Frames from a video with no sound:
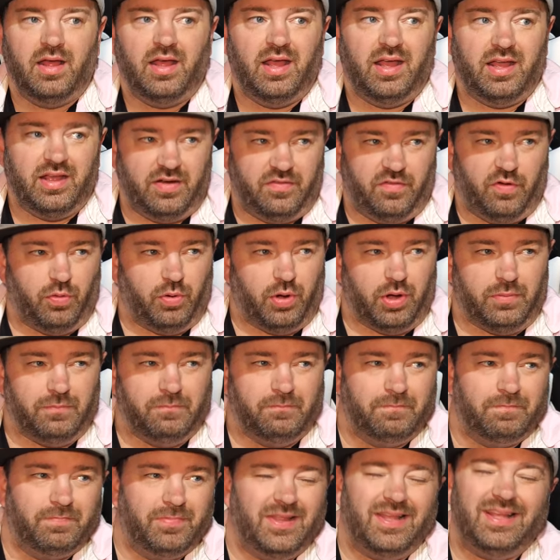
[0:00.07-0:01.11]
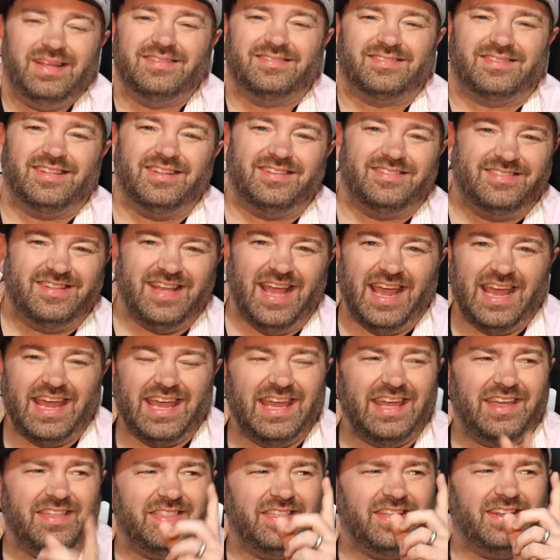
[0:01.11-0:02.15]
Hey everyone, is
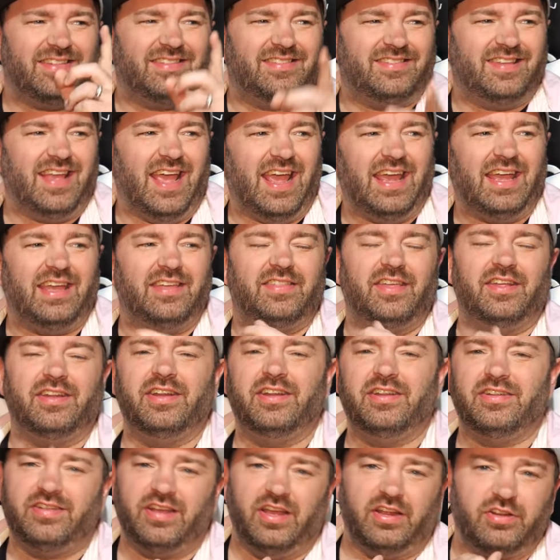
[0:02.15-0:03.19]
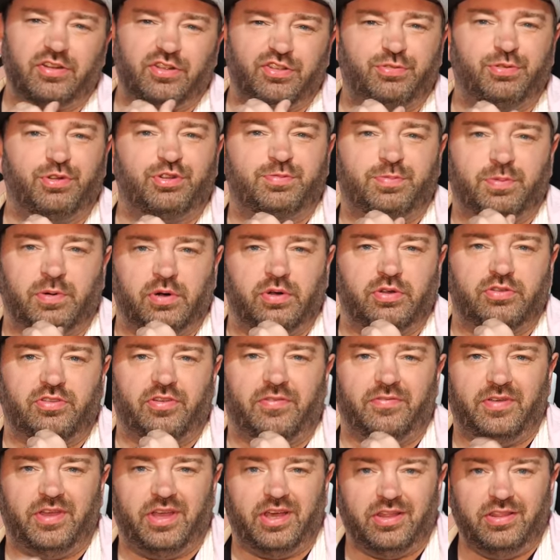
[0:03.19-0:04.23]
today the day that Nintendo Switch Pro is
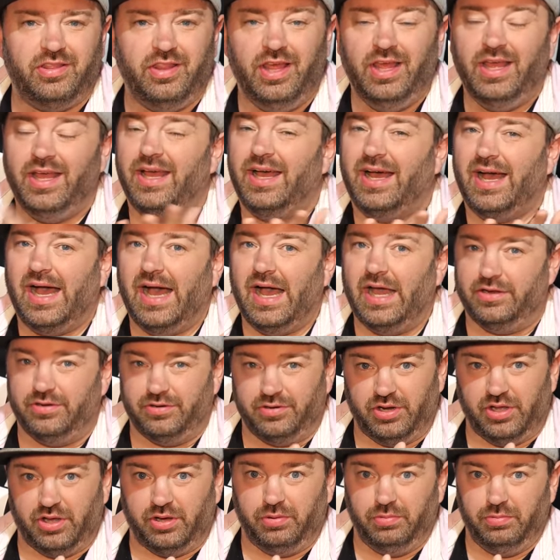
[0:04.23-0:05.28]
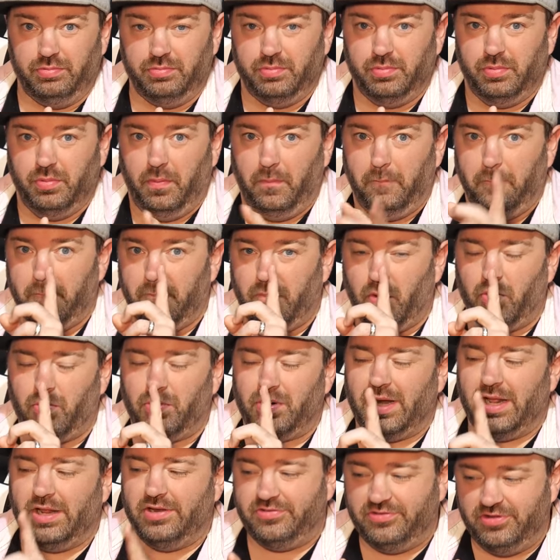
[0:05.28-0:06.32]
unveiled? I don't know. But
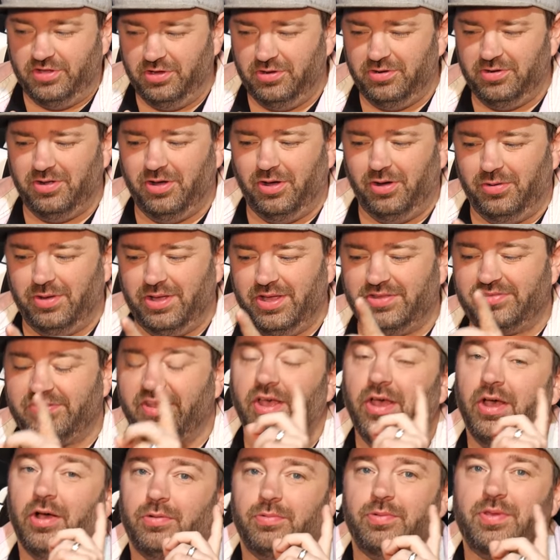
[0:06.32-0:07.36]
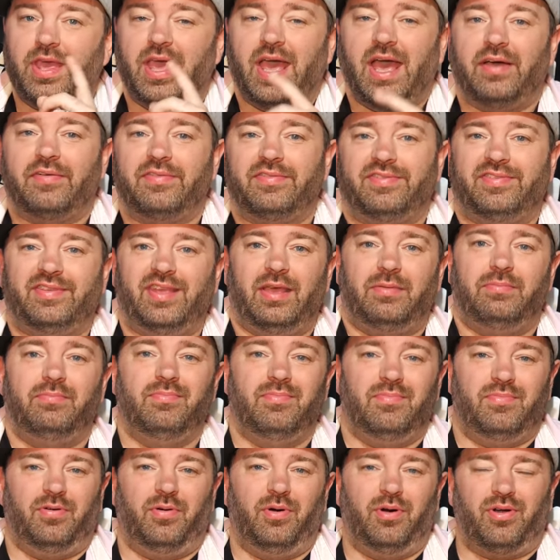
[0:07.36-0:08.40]
what I do know is we have
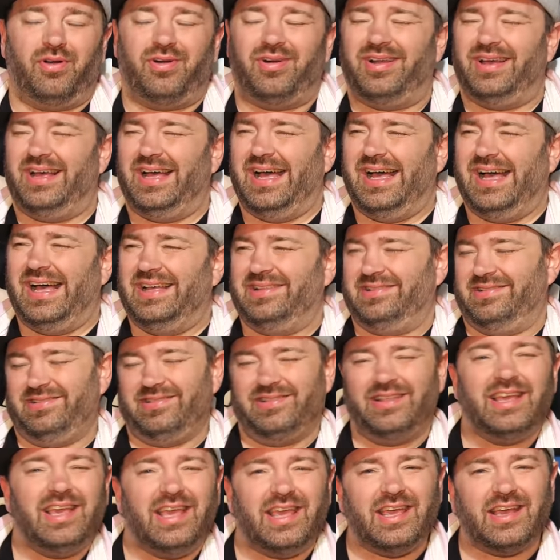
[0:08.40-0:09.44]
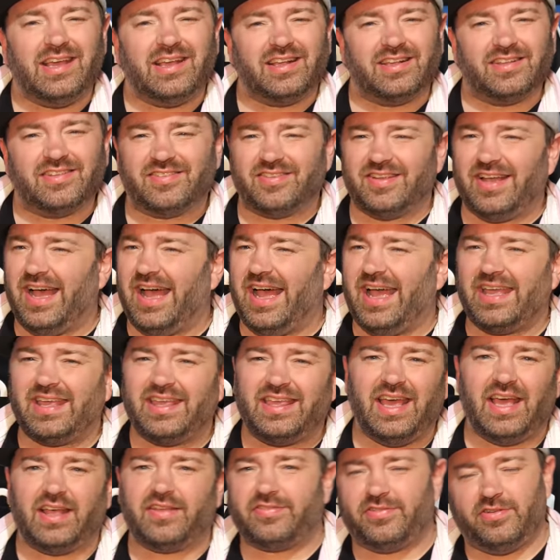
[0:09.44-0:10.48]
some more uh, leaks, I
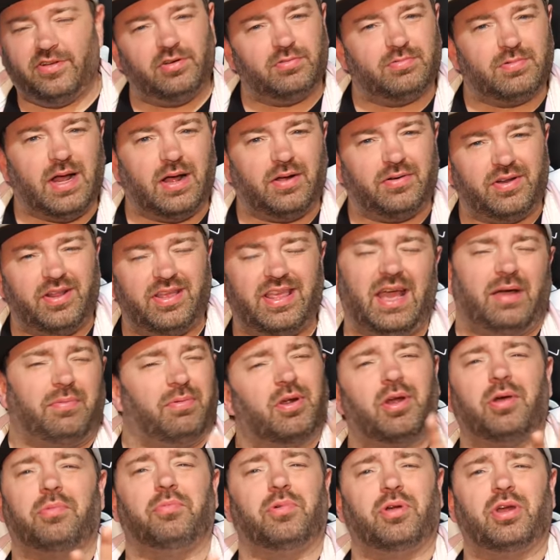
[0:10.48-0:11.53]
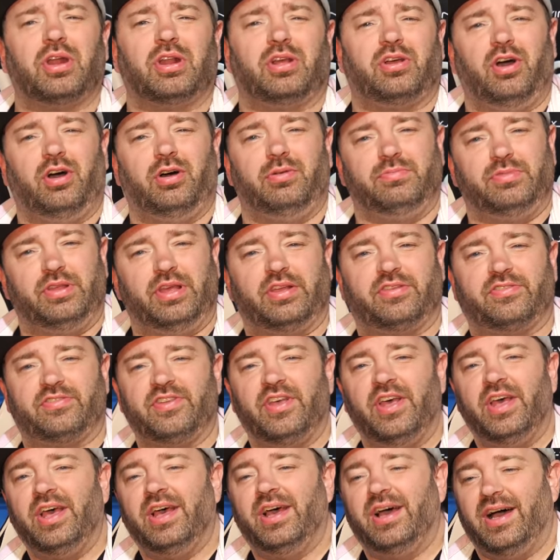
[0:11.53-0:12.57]
guess, around it. Yeah, we're, we're going to call them leaks
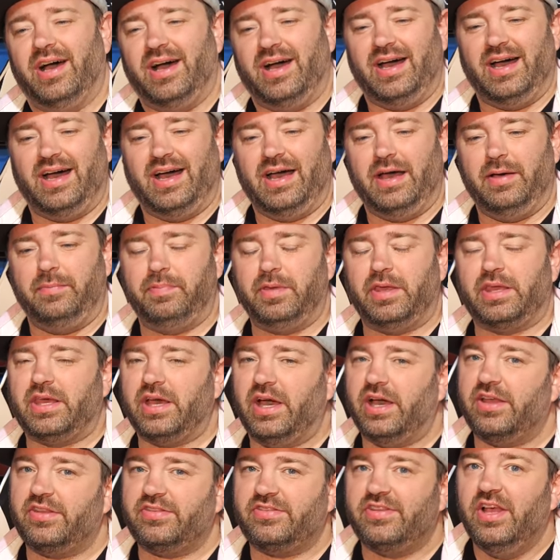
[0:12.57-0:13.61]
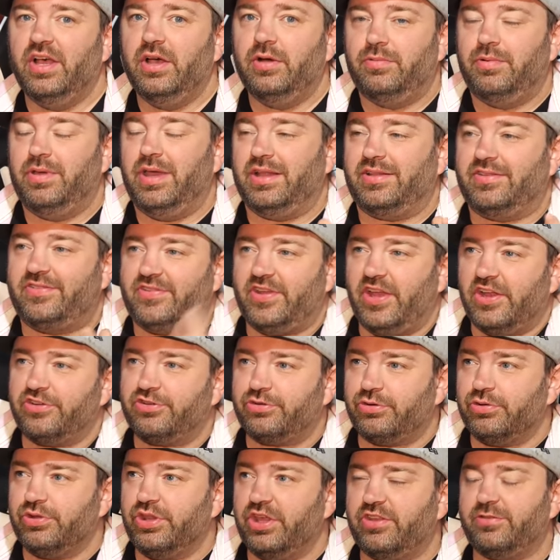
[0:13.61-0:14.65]
uh, because we had
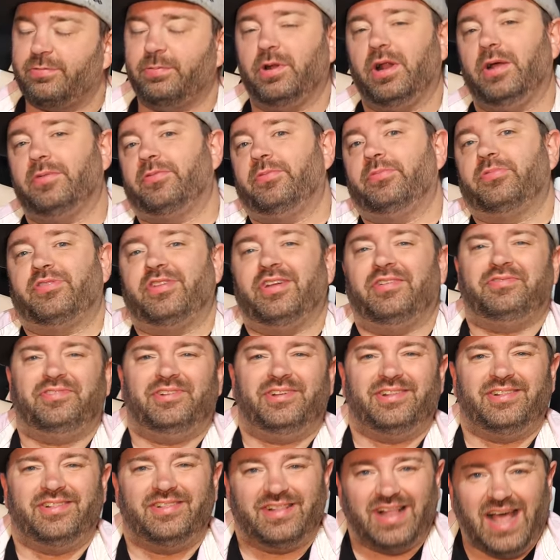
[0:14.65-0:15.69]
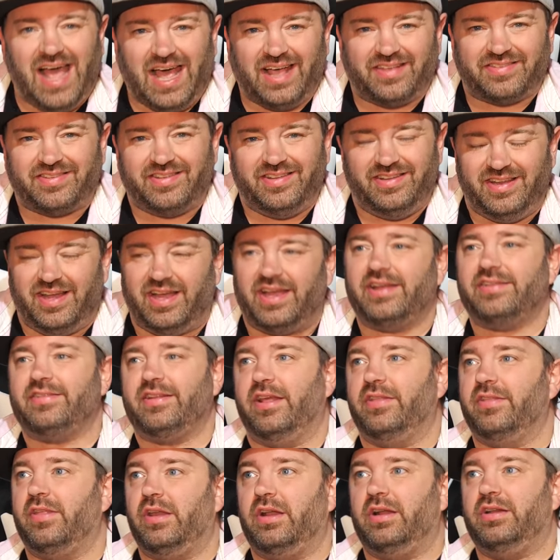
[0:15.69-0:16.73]
Centro Leaks put out some stuff last night,
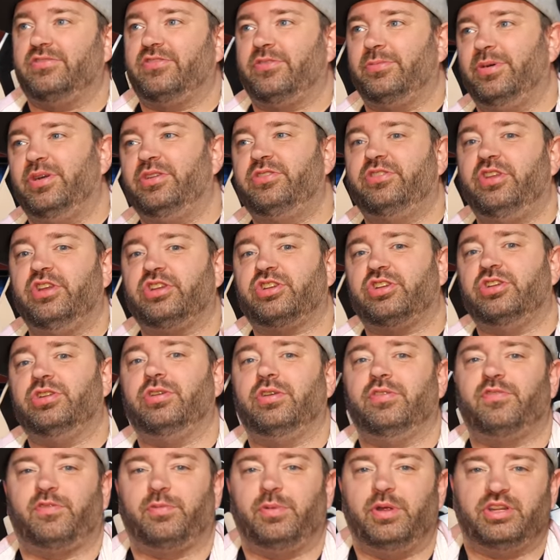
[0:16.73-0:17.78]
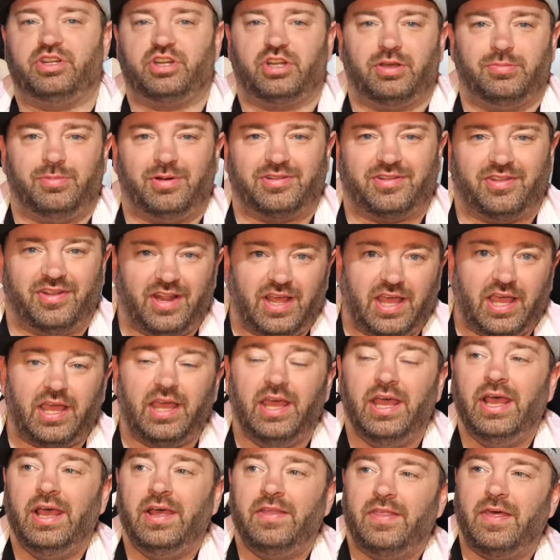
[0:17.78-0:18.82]
and then some additional information come out
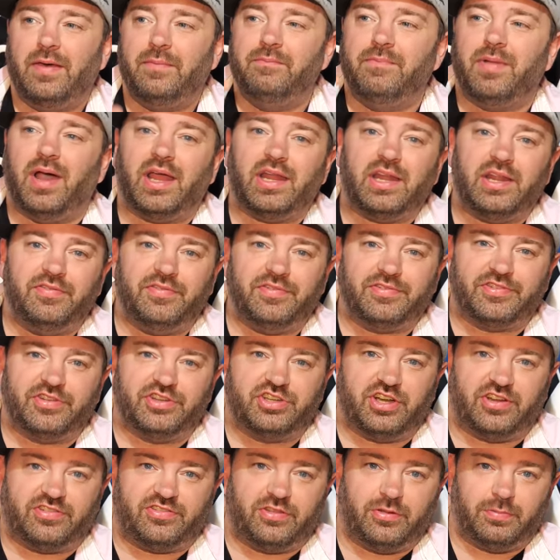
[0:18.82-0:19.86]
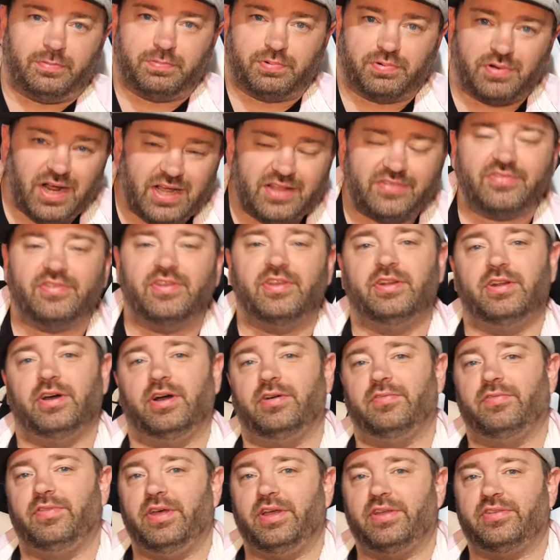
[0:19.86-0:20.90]
today that might even suggest the pricing
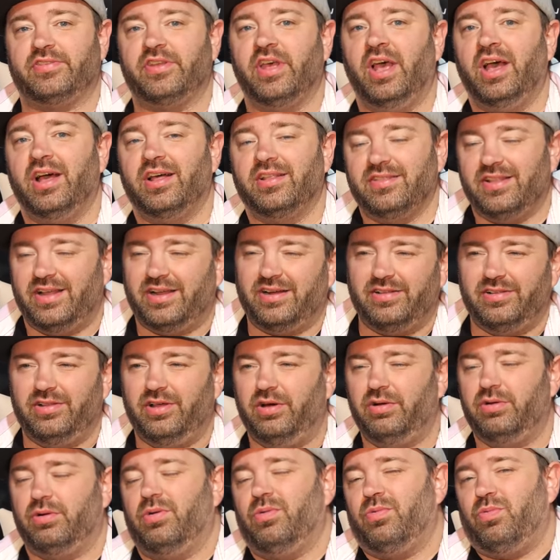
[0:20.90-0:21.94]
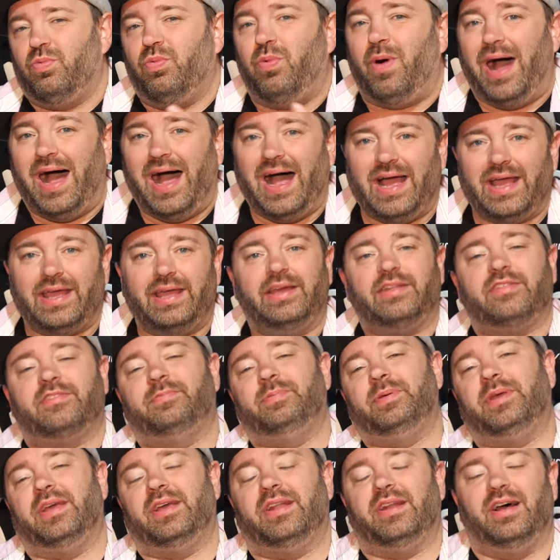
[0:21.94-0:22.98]
of this, let alone why it's
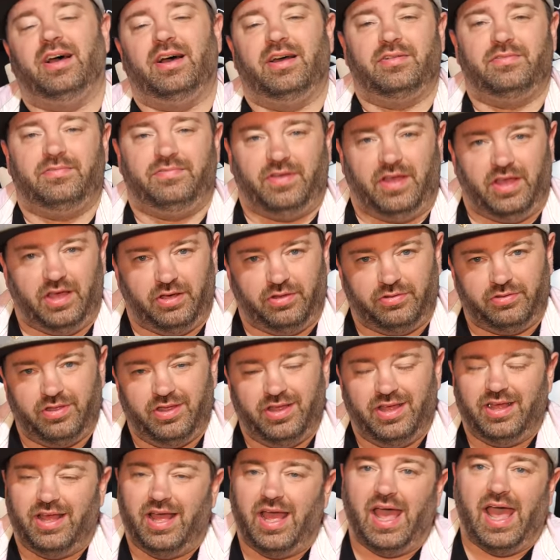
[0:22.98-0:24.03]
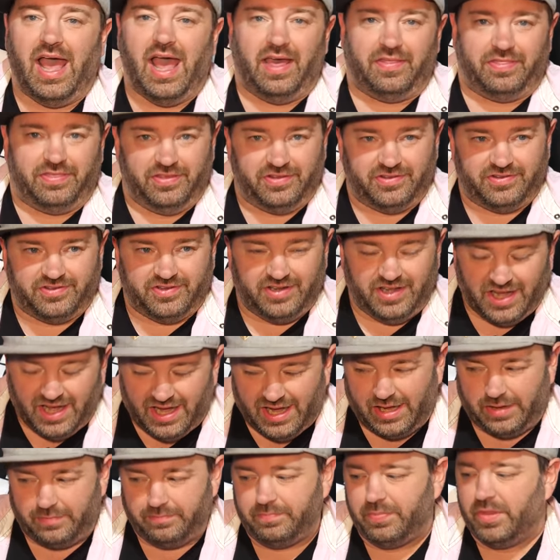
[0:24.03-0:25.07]
being unveiled at this
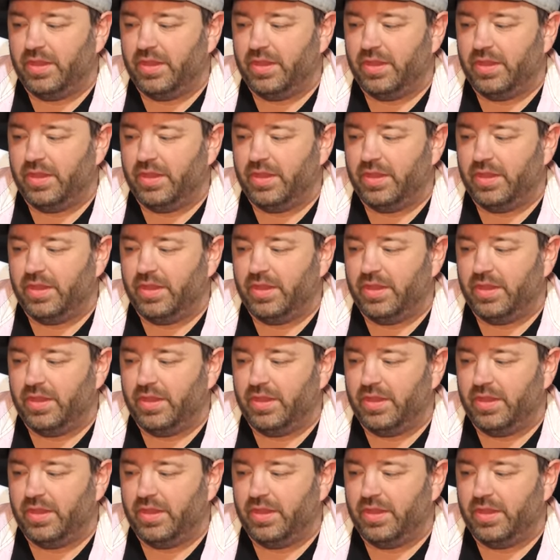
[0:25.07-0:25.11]
time.